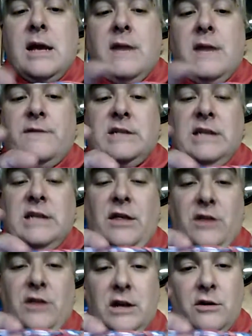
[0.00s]
If it's a
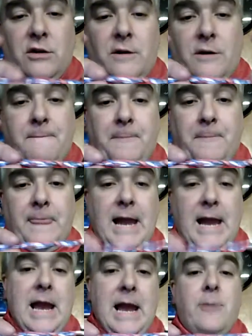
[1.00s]
thicker
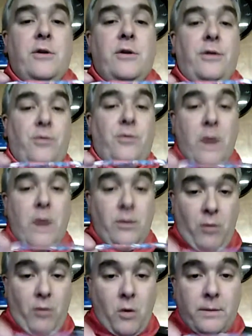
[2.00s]
diameter
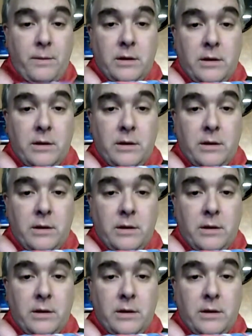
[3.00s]
thread rope,